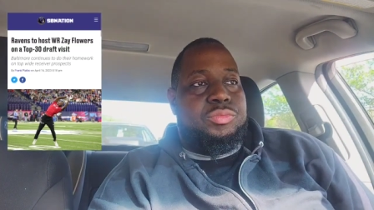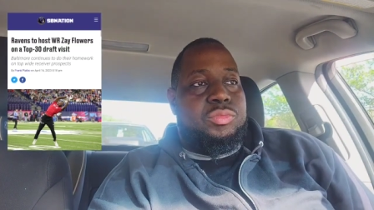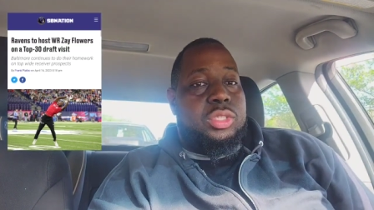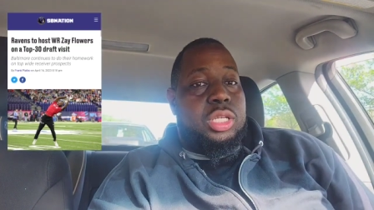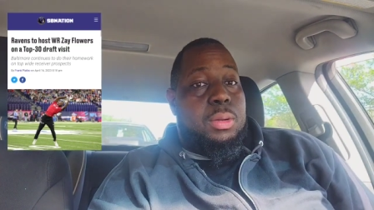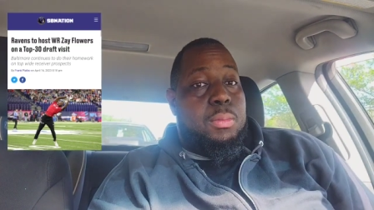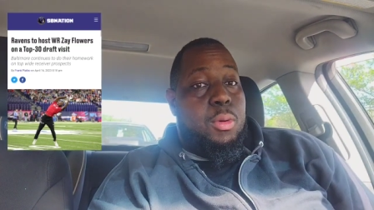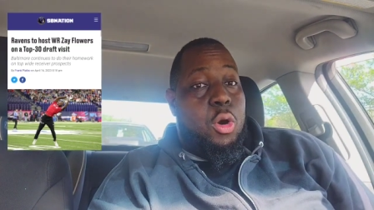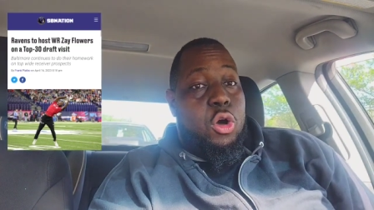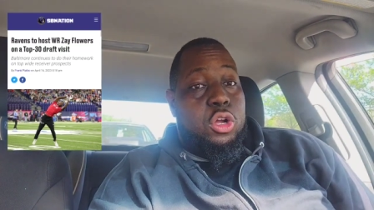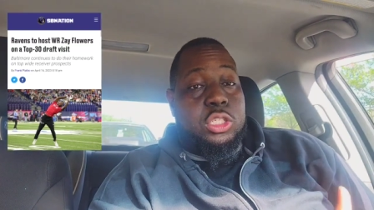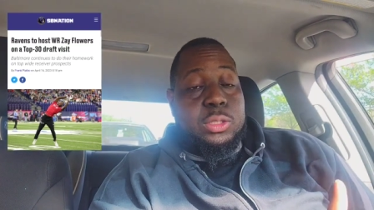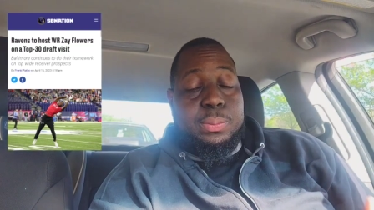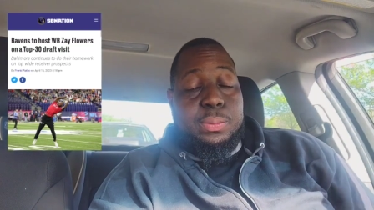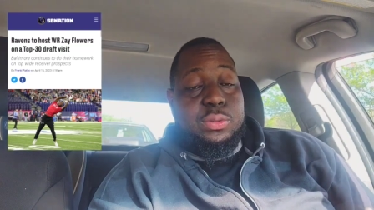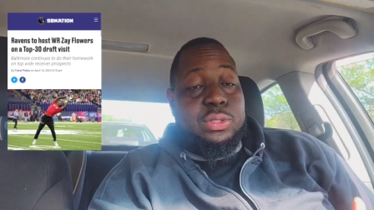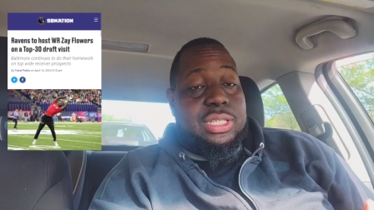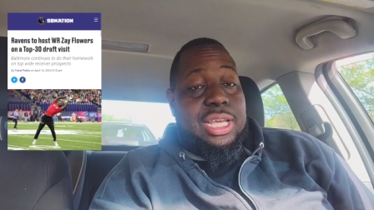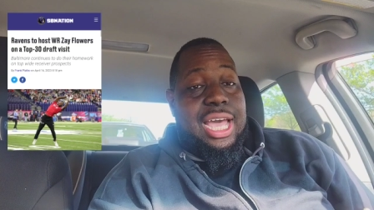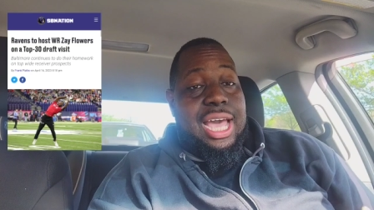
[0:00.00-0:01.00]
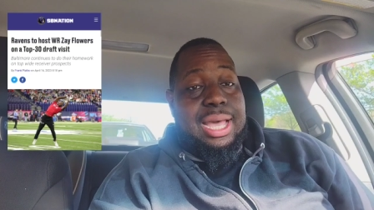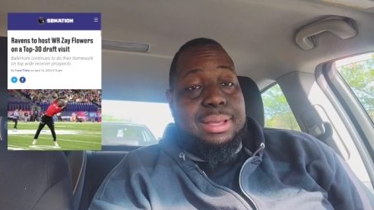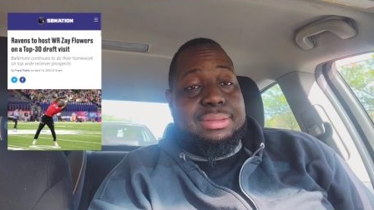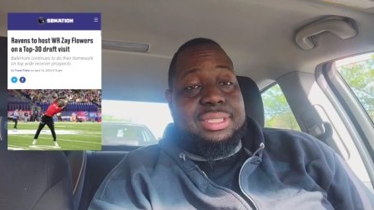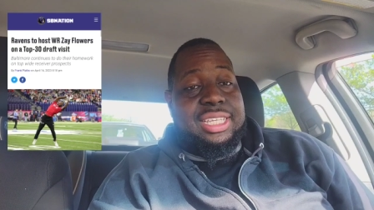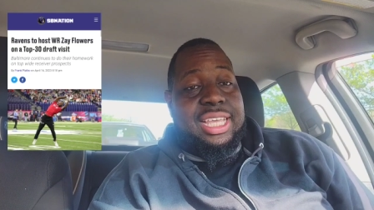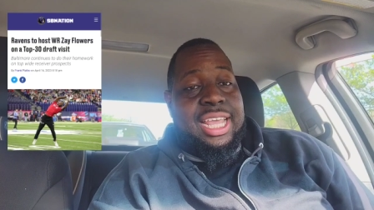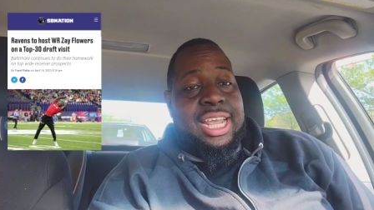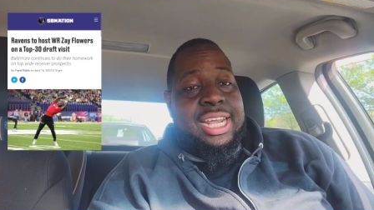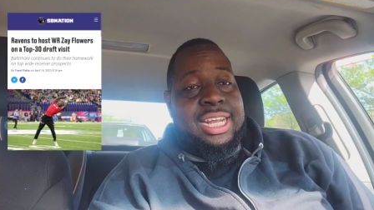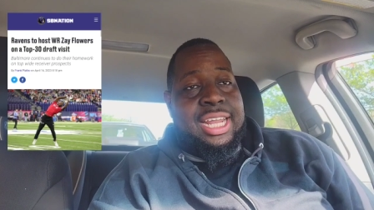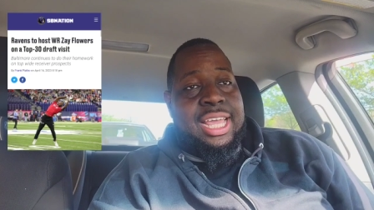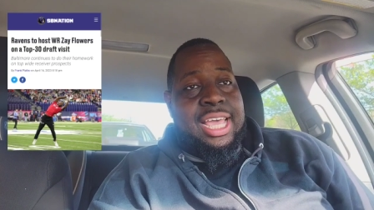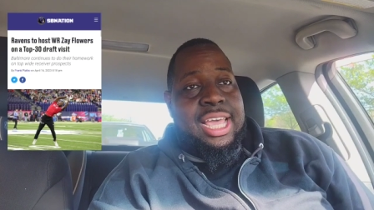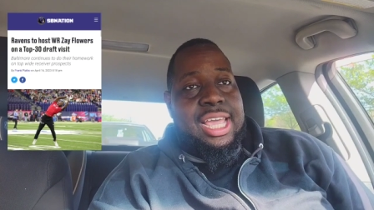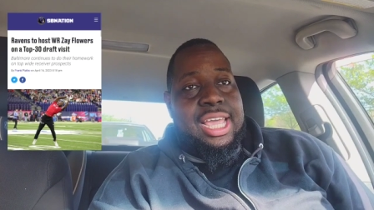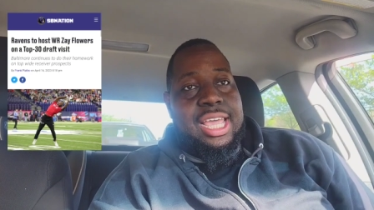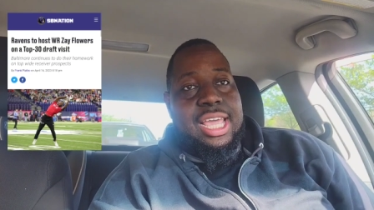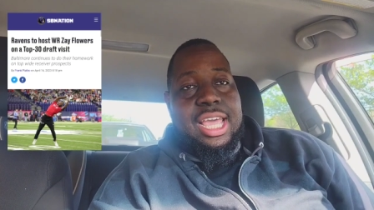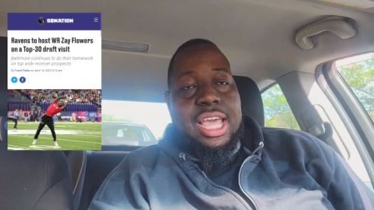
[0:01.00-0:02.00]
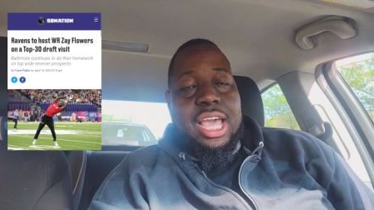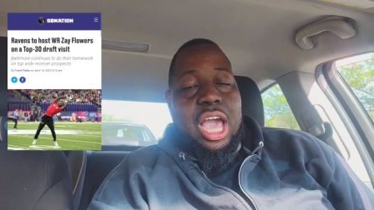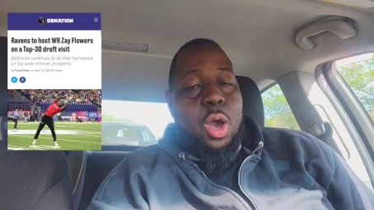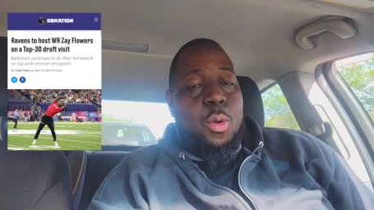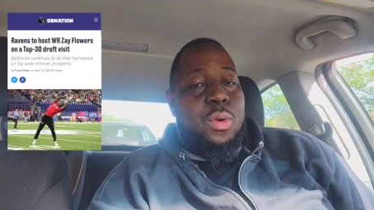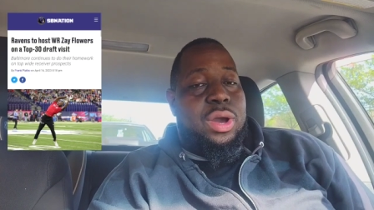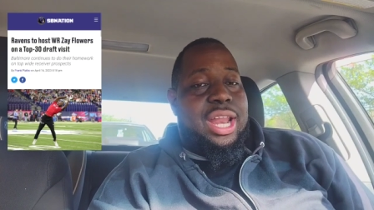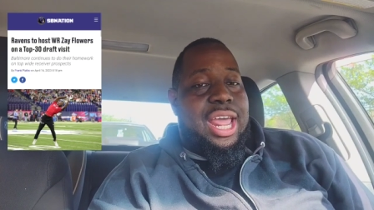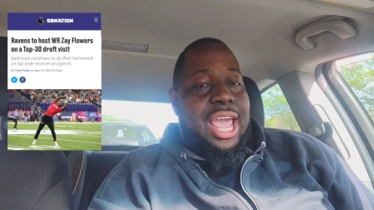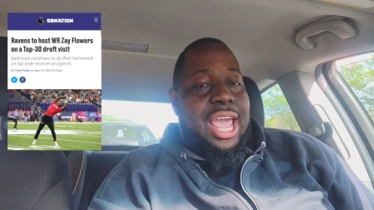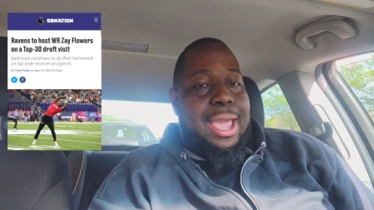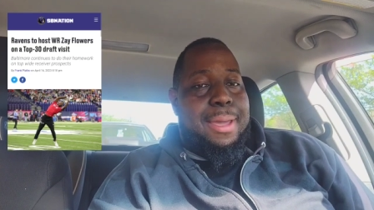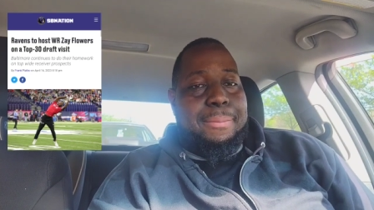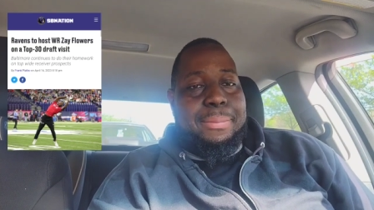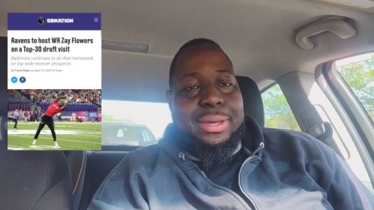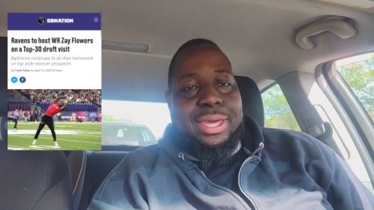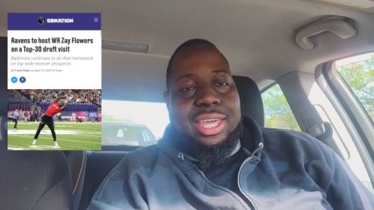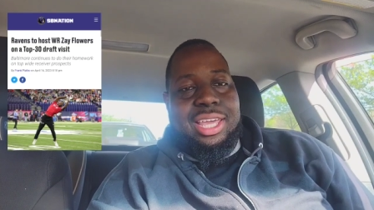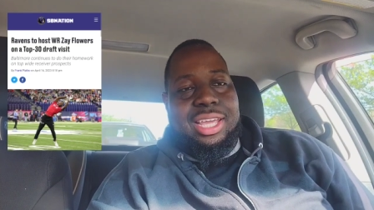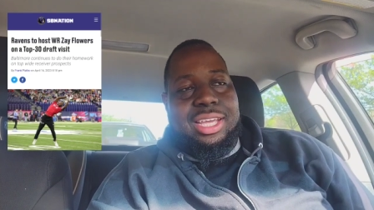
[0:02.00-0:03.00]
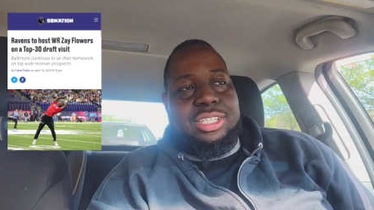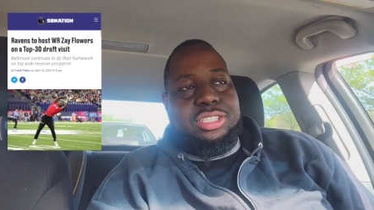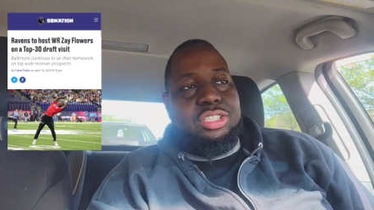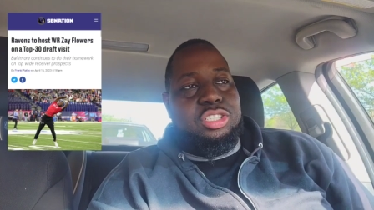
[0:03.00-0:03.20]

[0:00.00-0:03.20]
multiple times saying that I want to add picks.